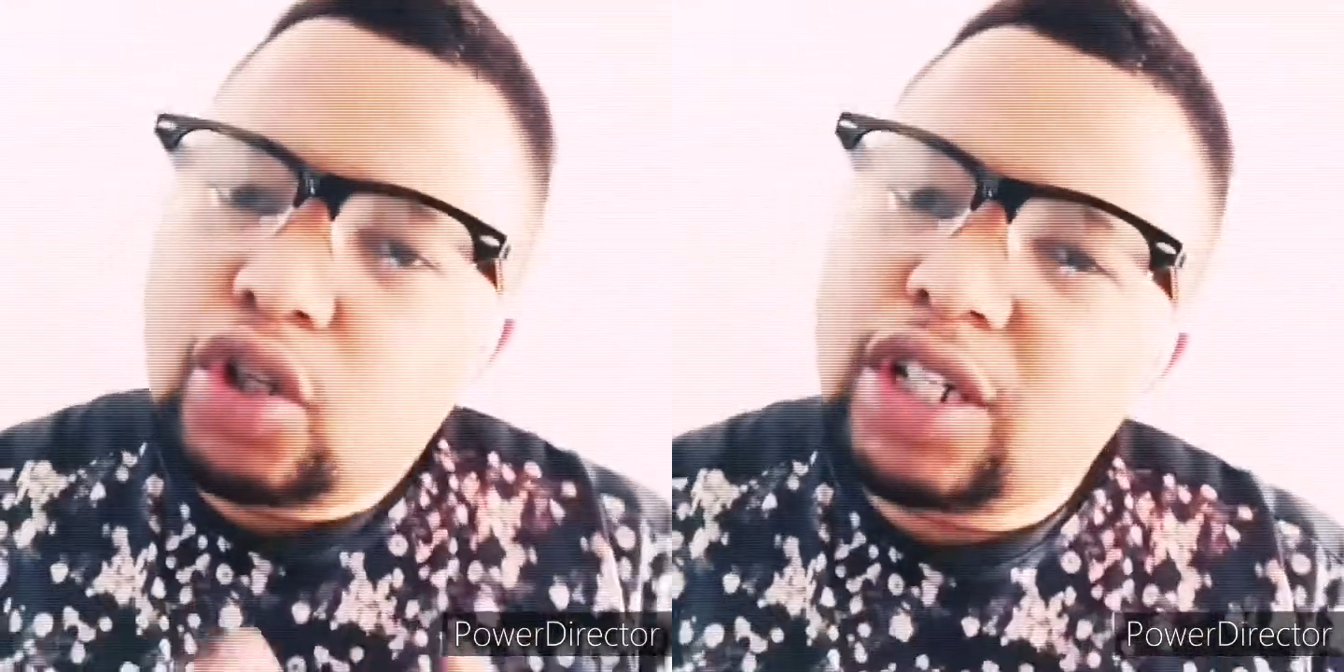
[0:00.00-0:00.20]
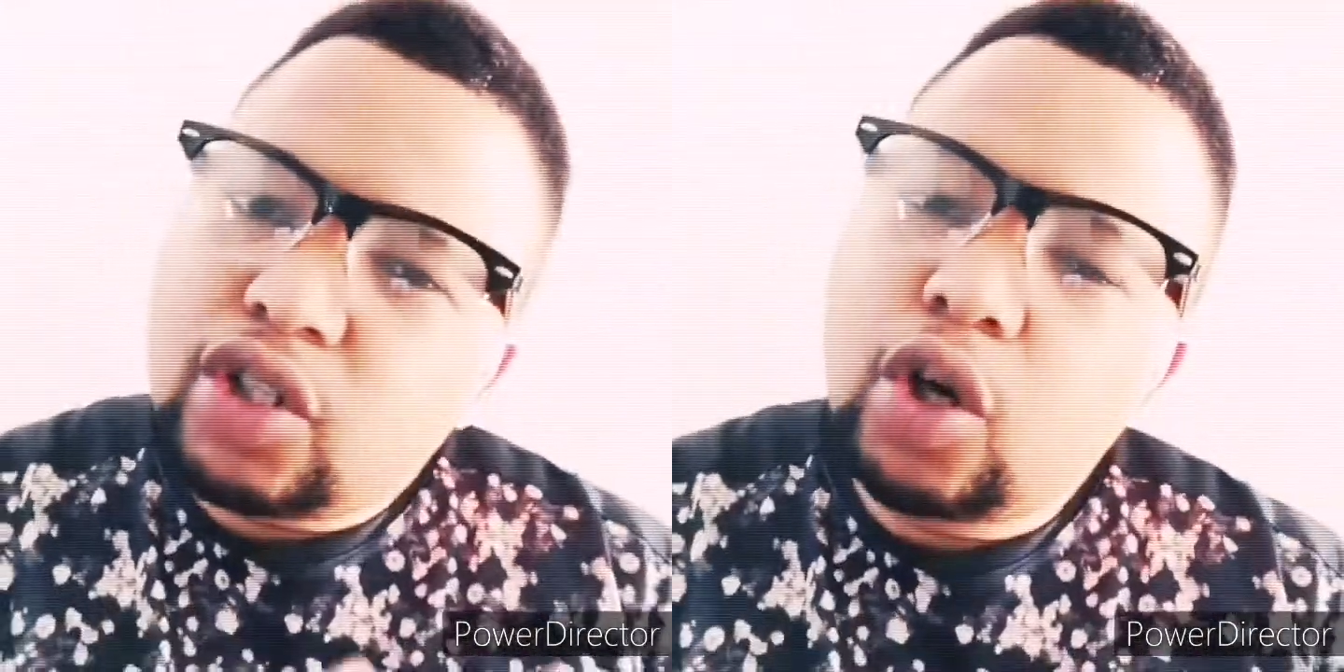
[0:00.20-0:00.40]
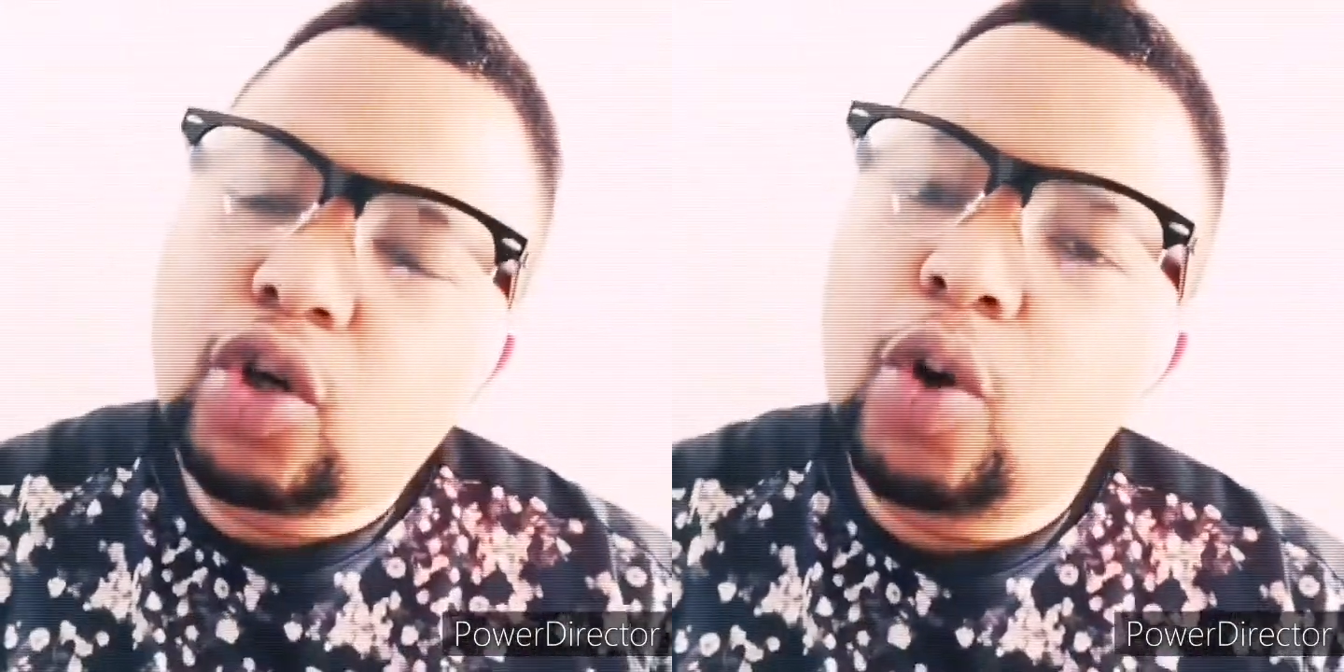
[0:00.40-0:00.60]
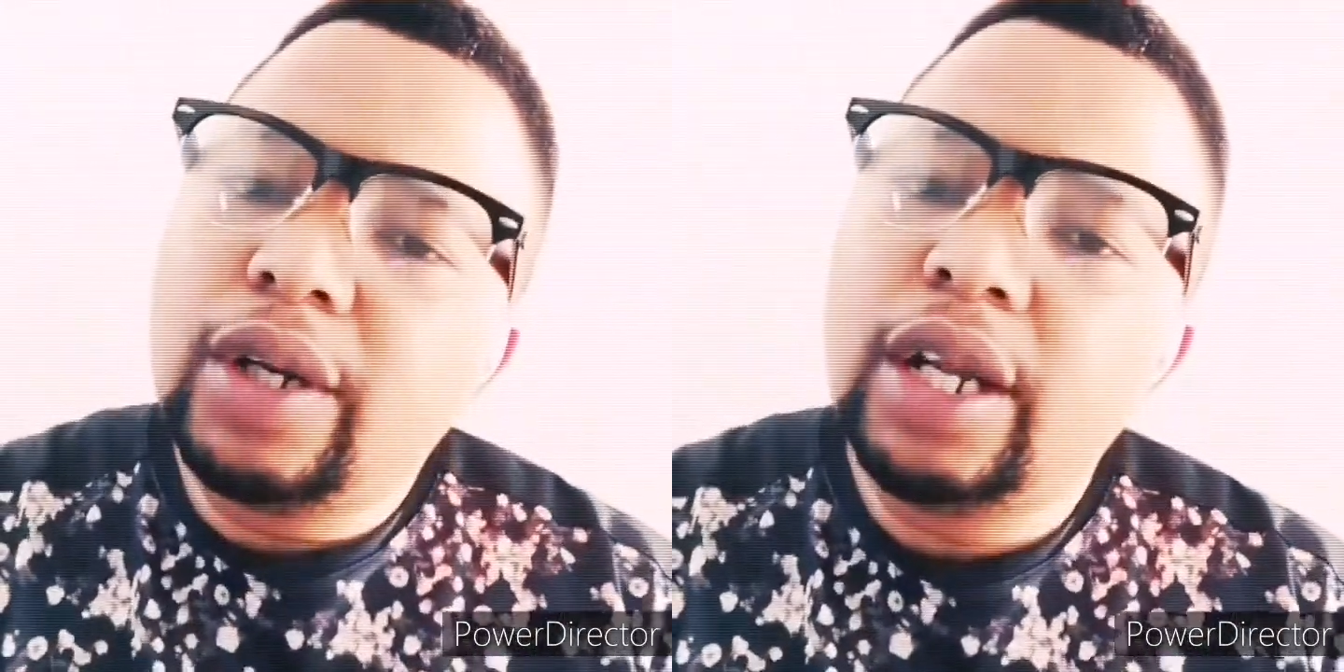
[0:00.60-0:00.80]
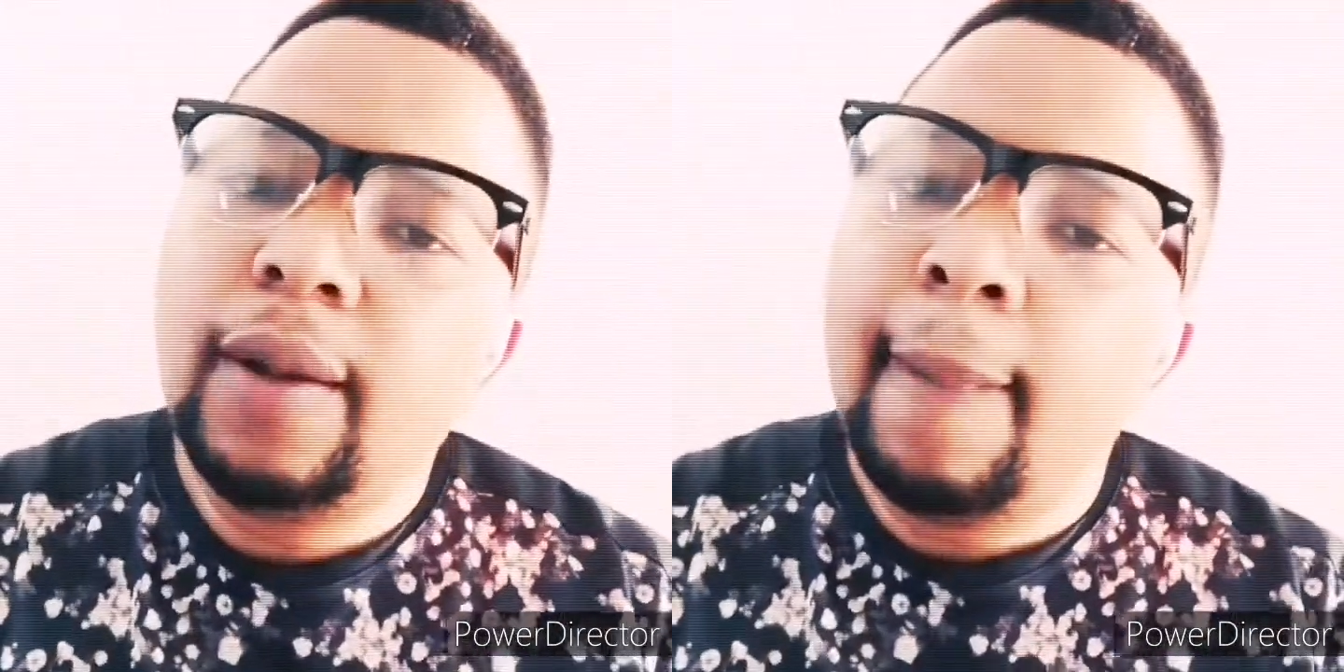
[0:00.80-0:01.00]
it's not
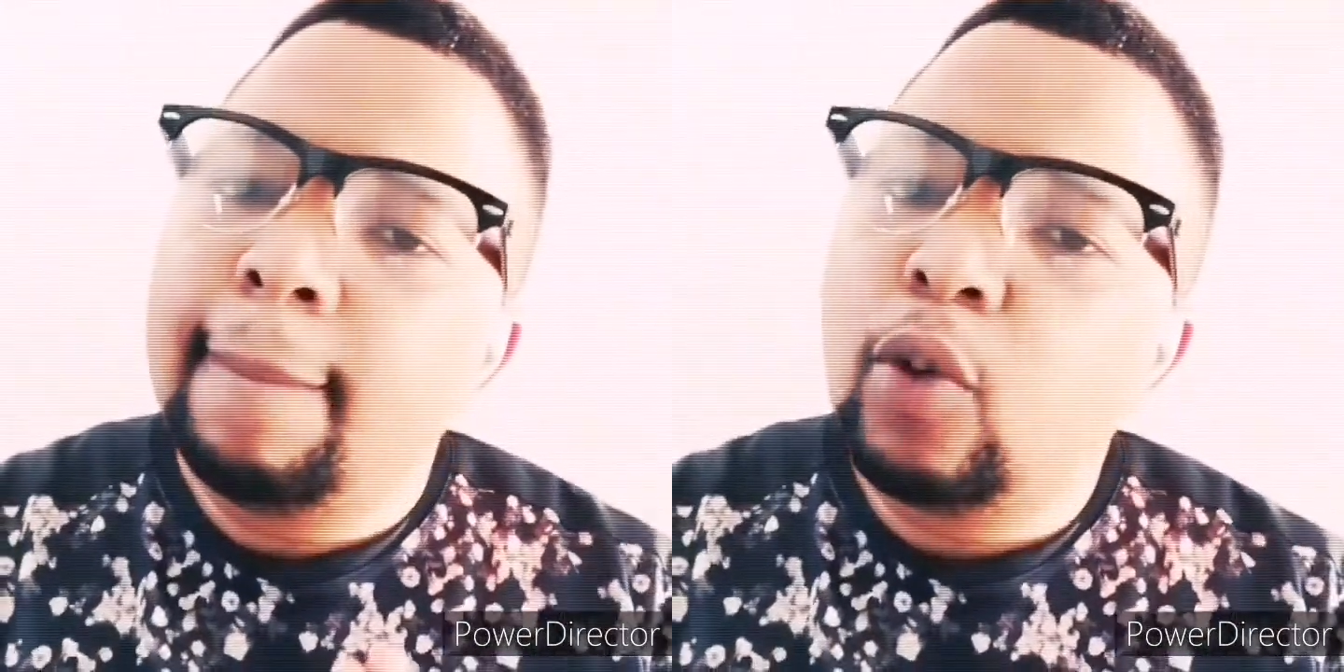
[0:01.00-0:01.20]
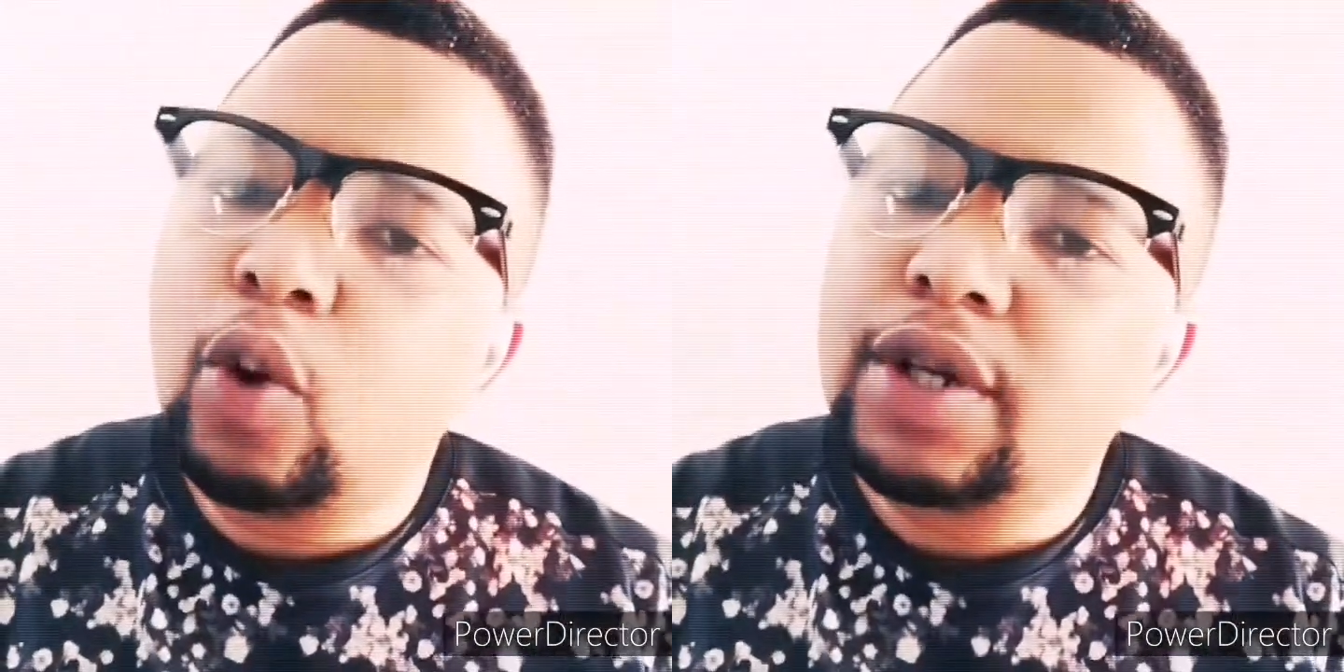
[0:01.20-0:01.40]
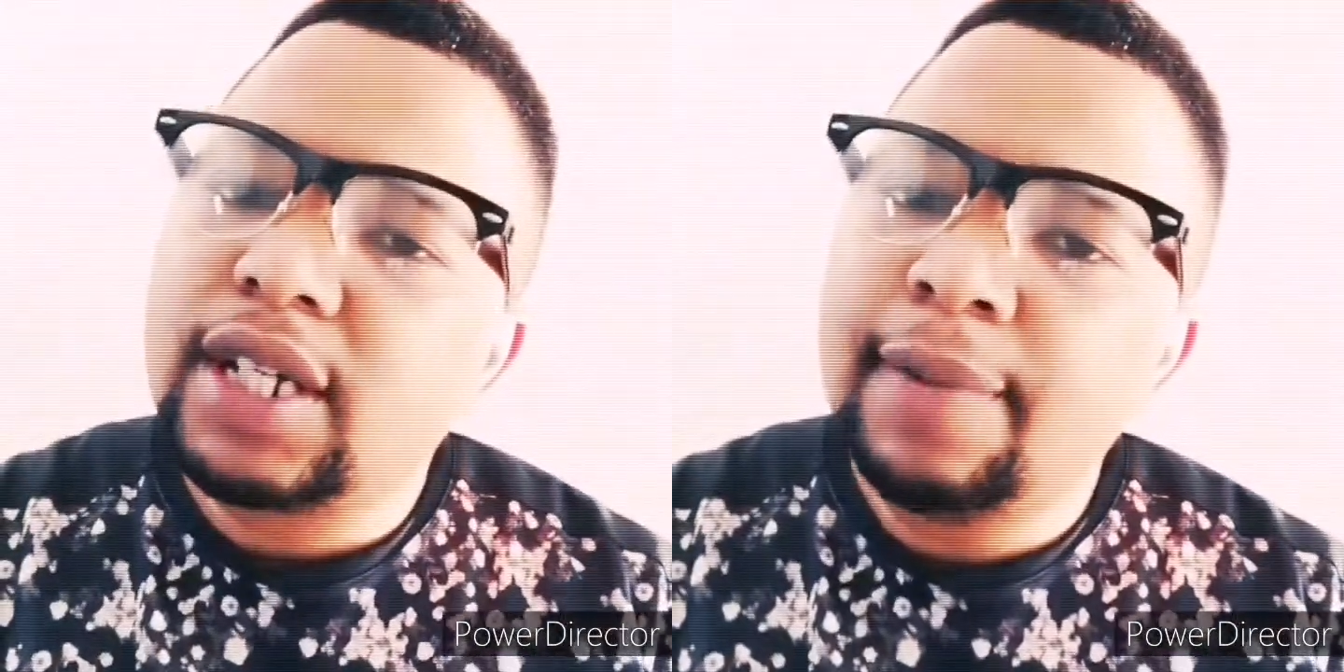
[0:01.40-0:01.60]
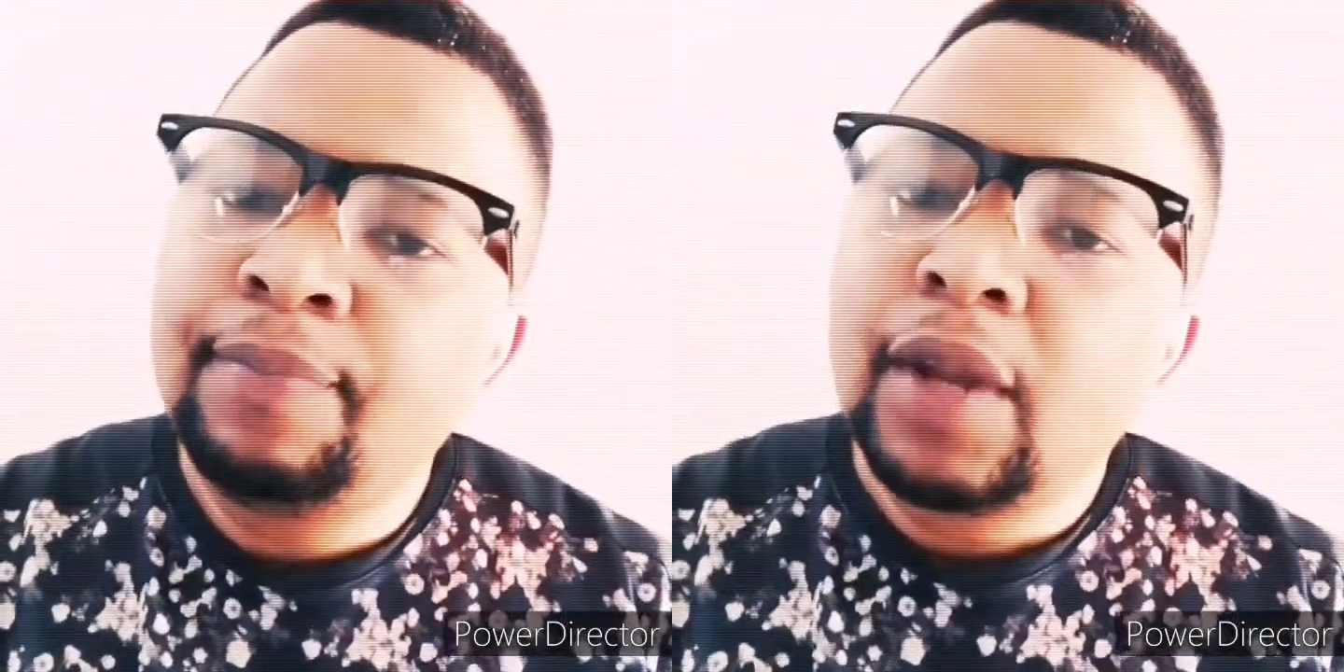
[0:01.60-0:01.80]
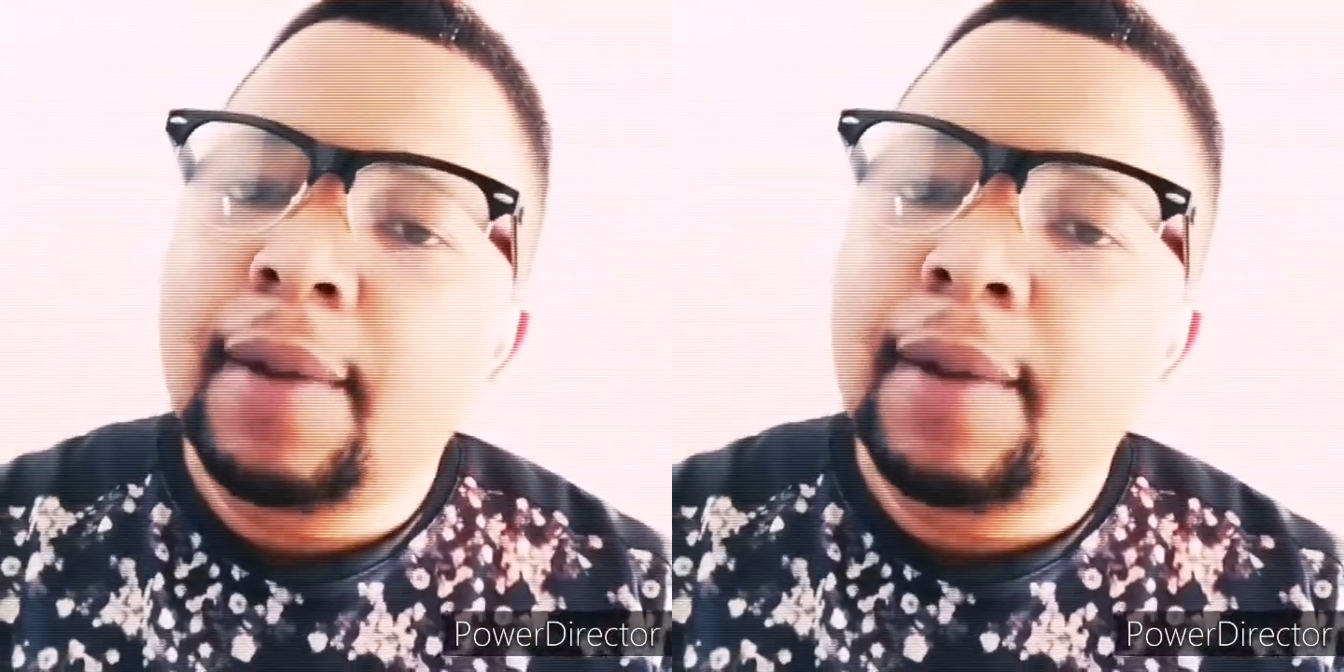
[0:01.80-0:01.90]
only water,